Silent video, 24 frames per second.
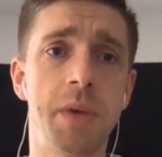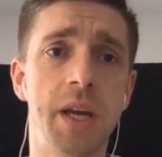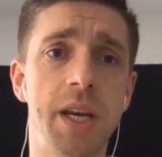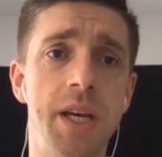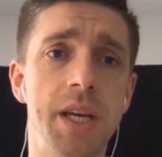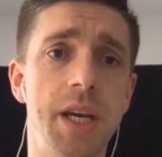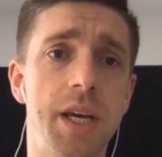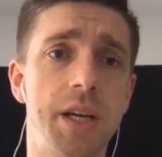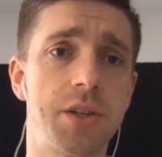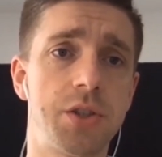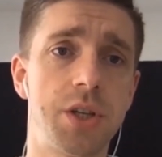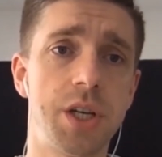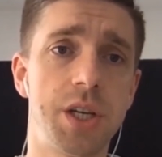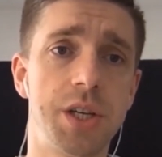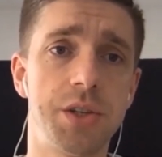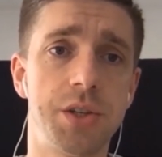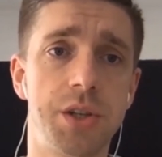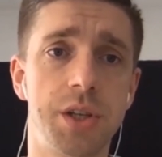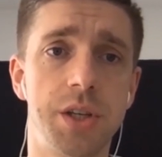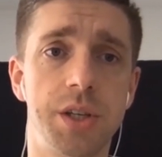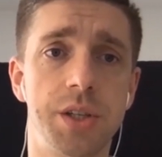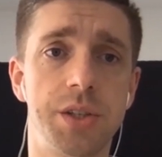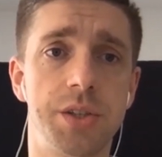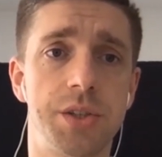many
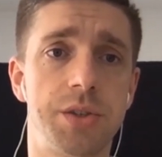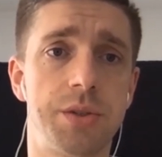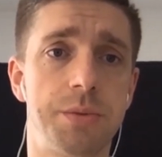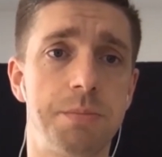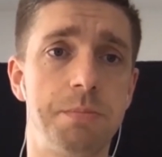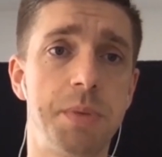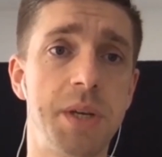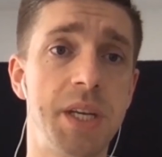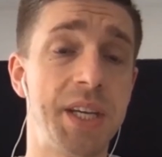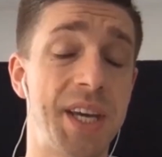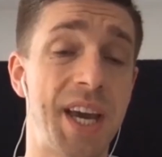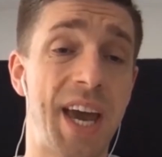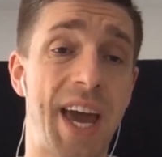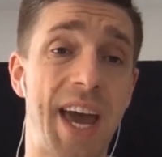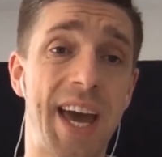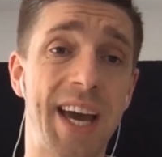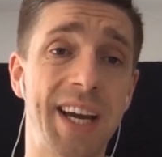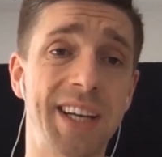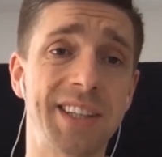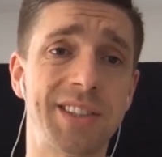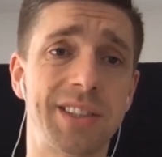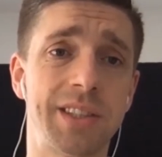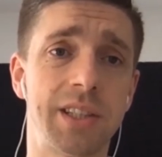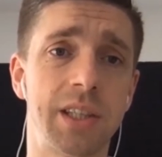exchanges being
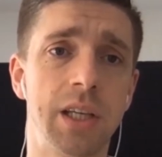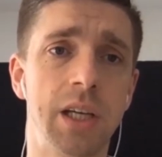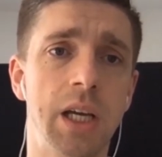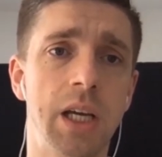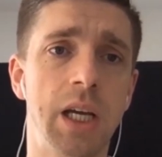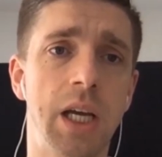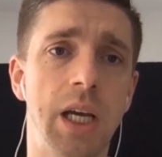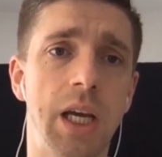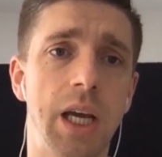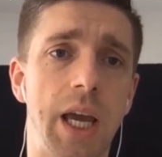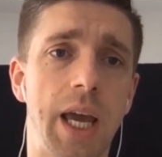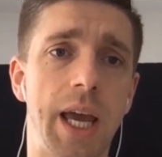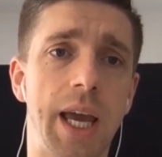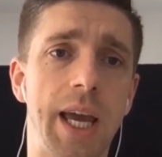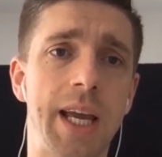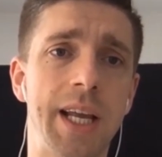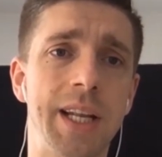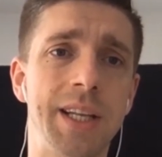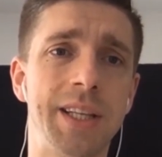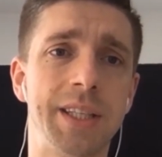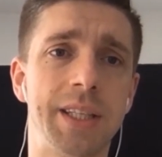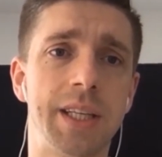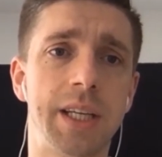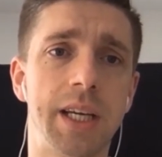hacked. Yeah.
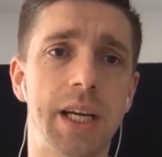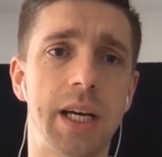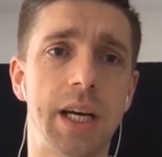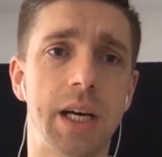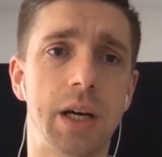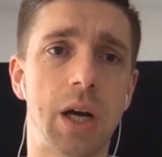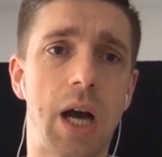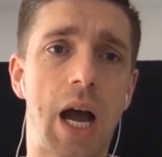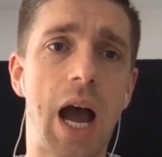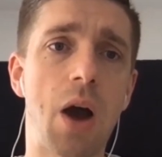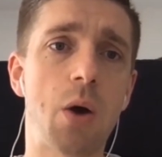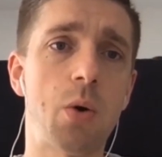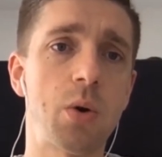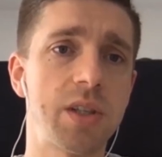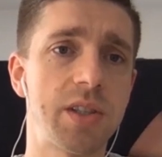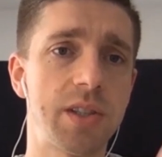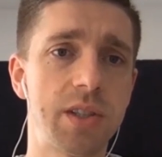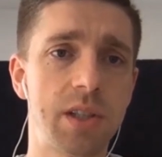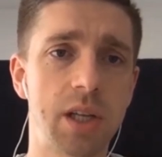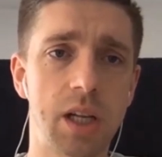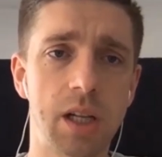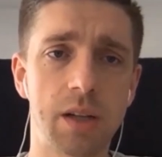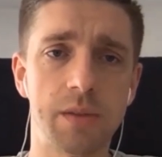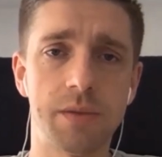And
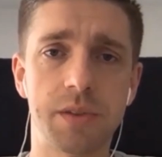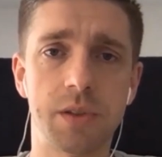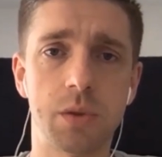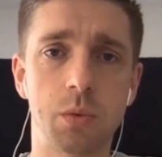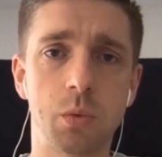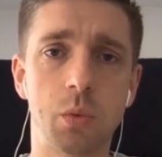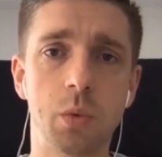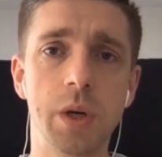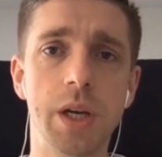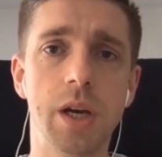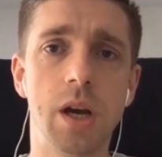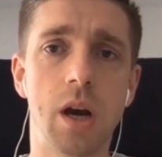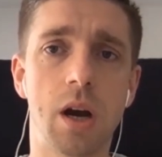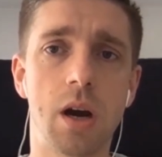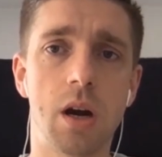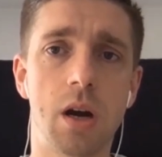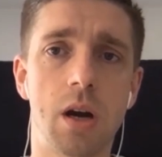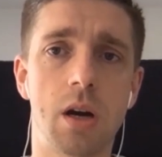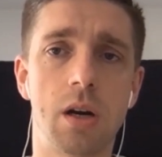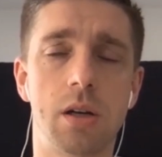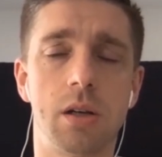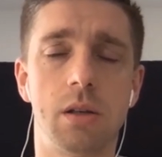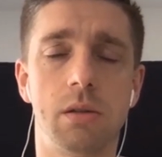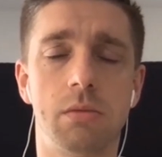ourselves, we
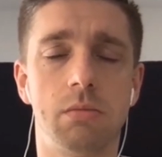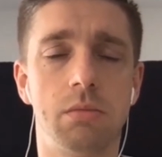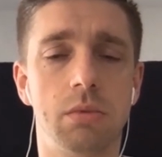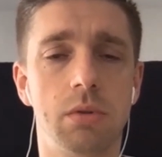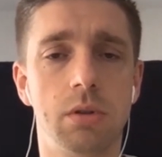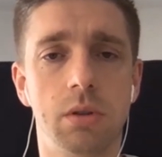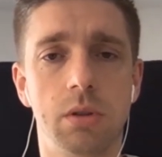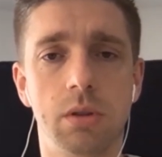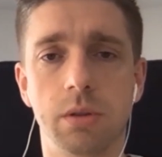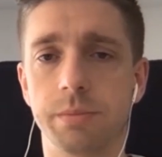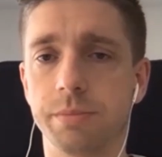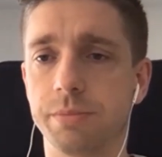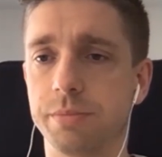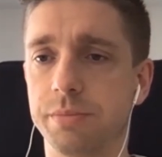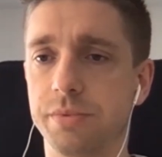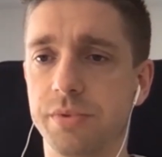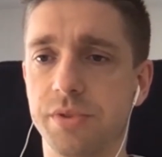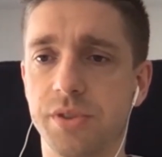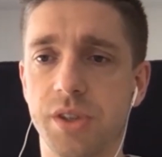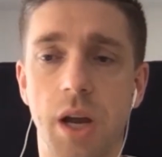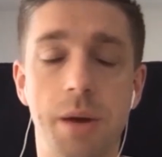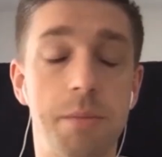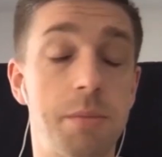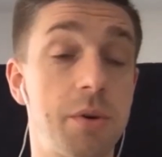are
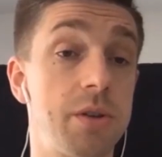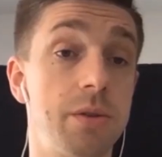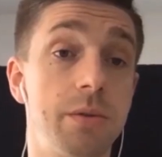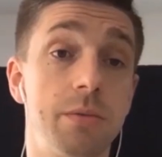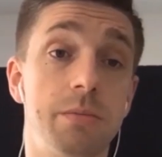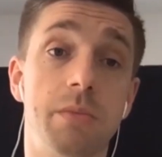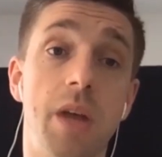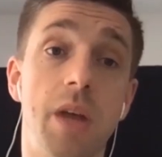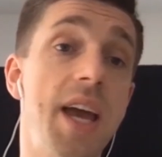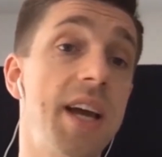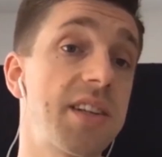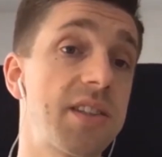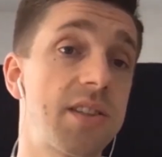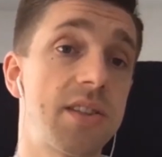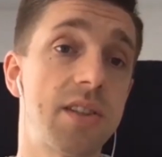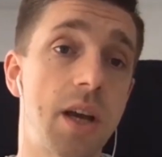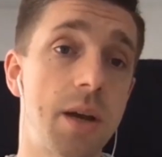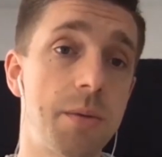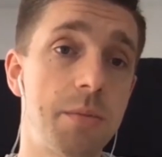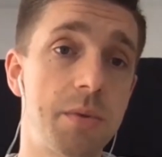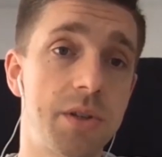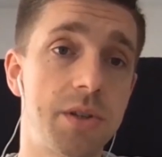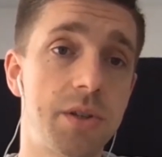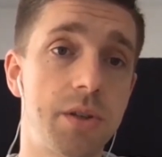
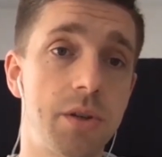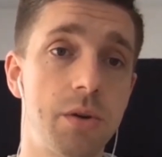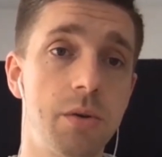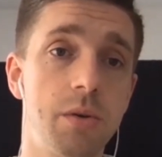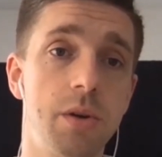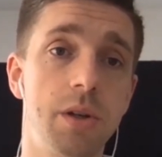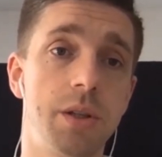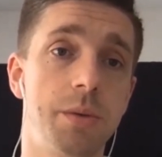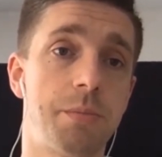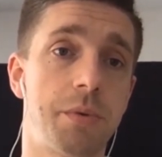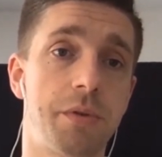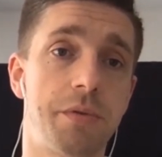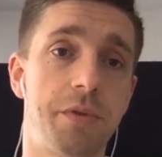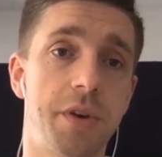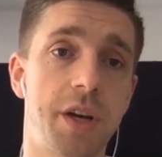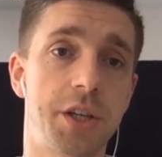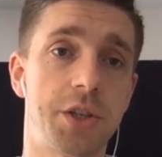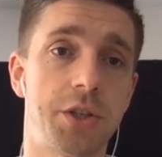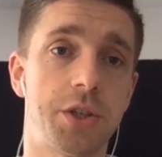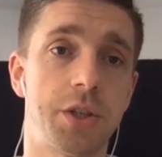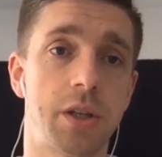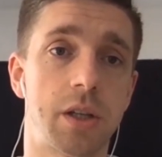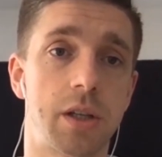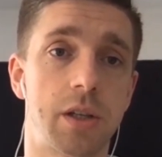ex-cybersecurity
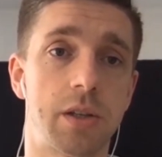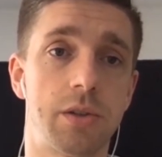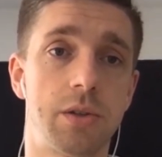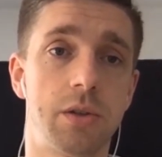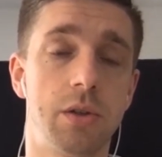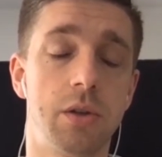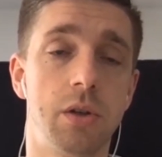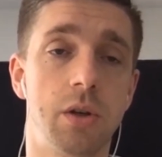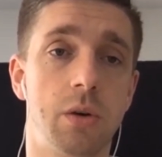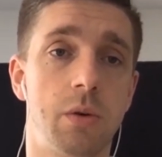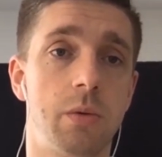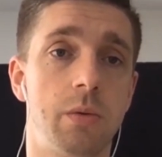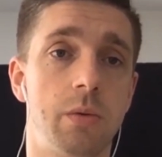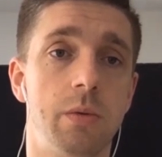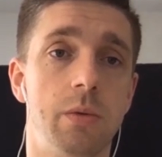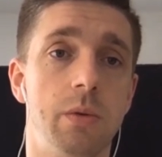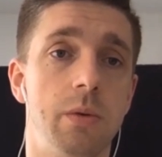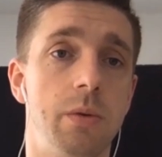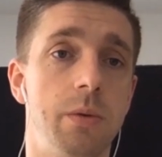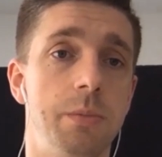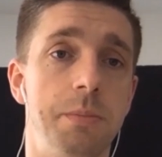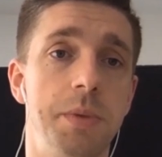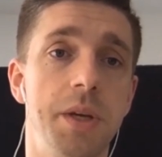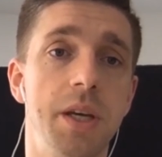professionals. You
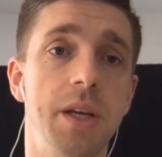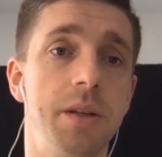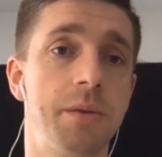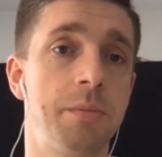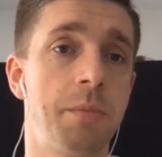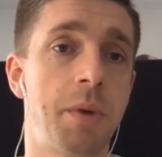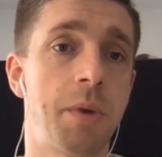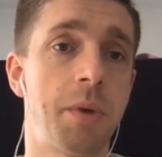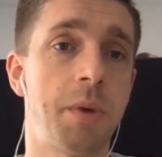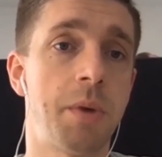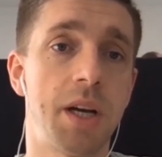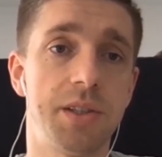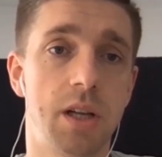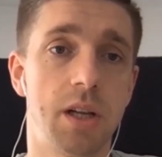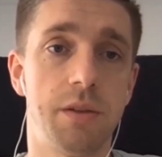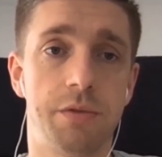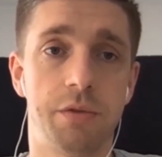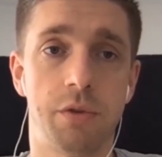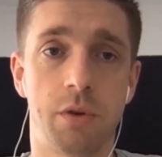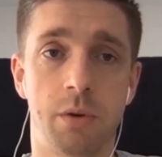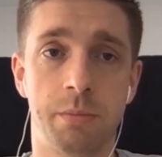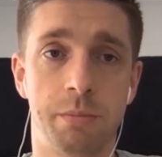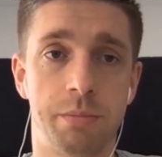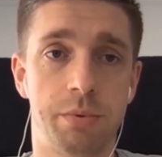know, be it myself
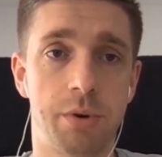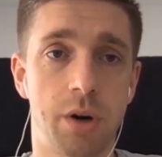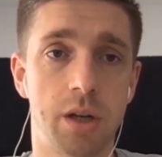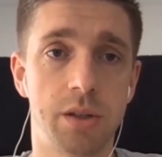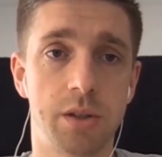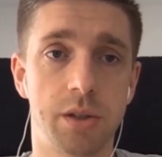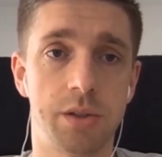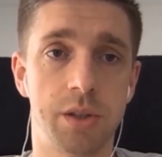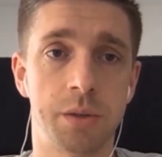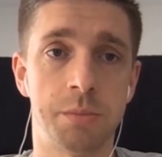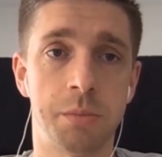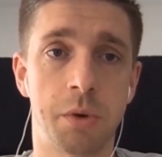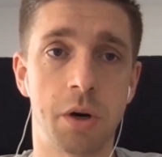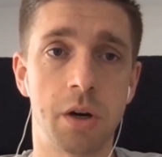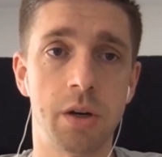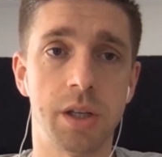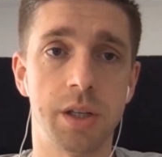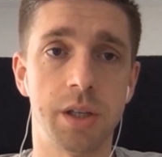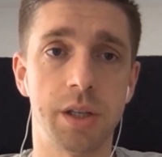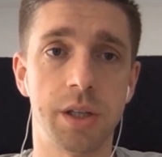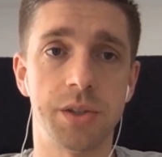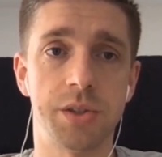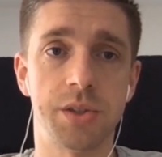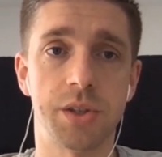from product and
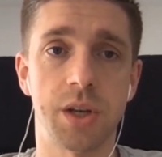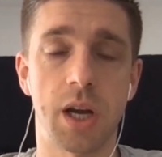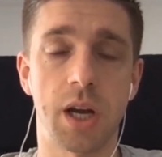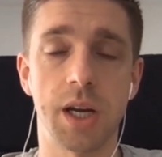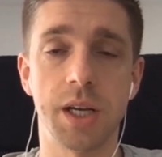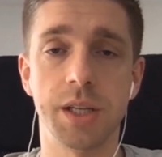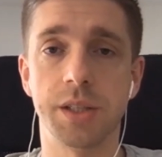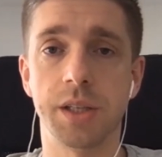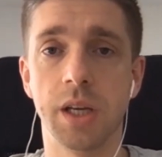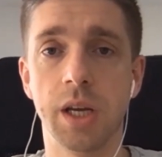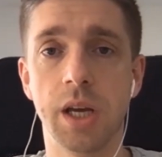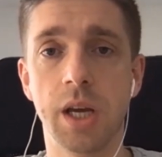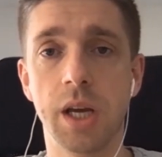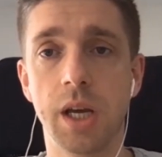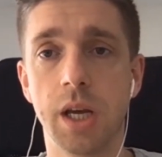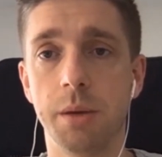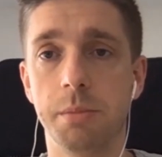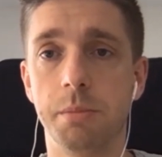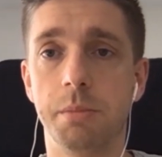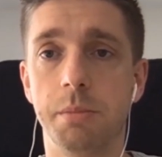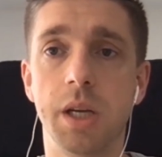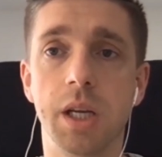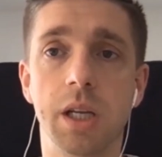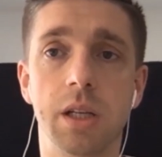marketing side,
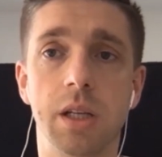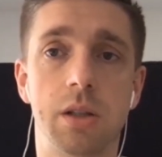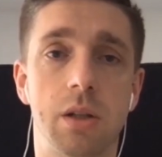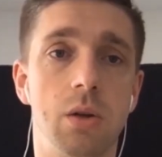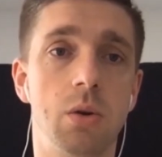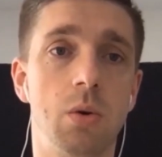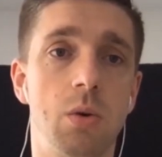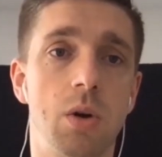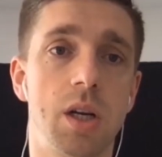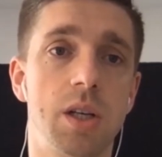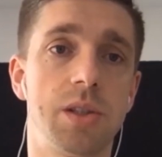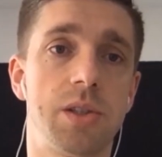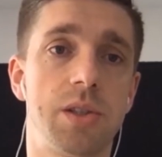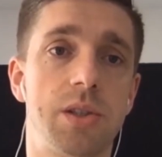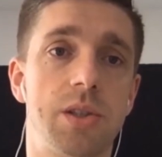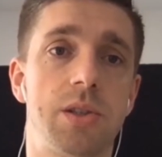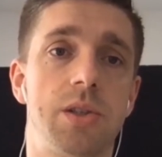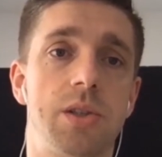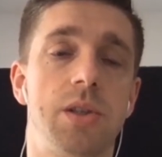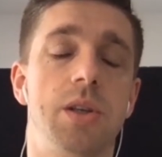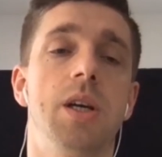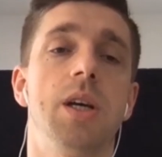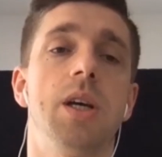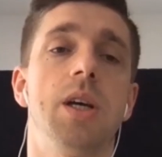be it
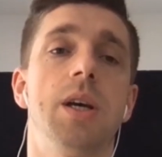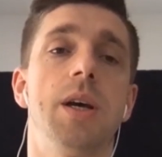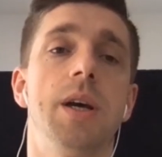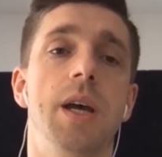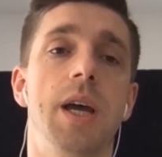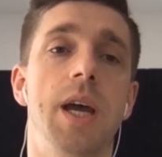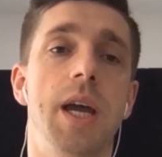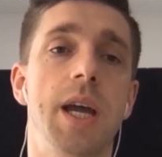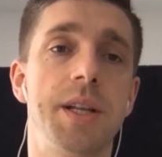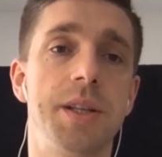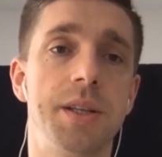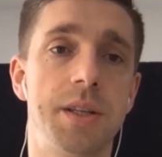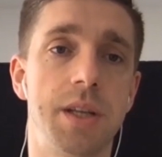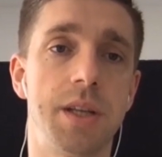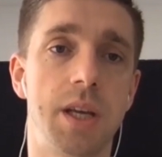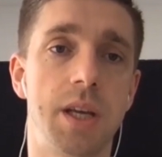Lucas and